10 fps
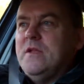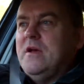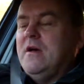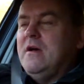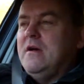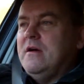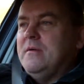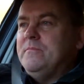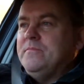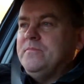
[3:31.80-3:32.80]

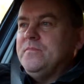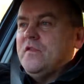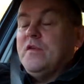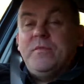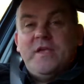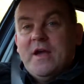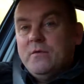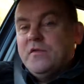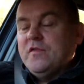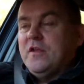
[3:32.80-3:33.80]
something
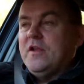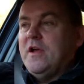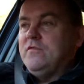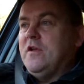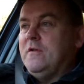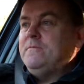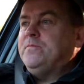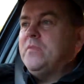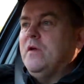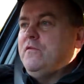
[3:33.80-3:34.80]
else that I've done,
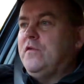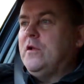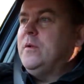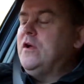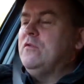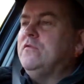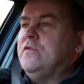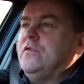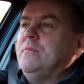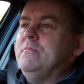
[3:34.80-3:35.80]
following on
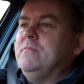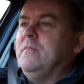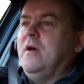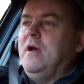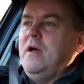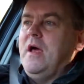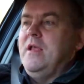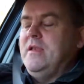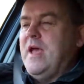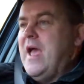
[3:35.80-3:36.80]
from
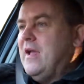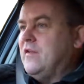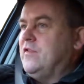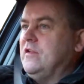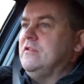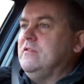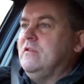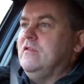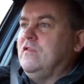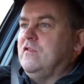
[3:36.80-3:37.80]
an
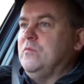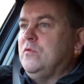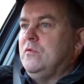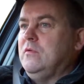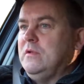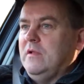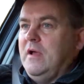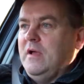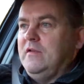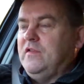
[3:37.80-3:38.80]
excellent small
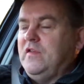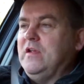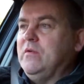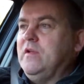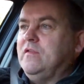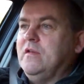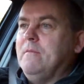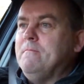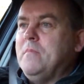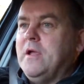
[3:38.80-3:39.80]
series that
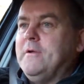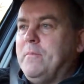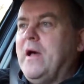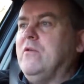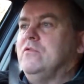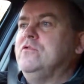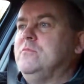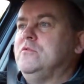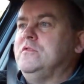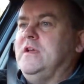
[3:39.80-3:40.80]
Mike
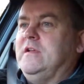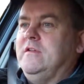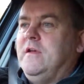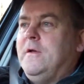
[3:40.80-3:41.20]
Paranormal did,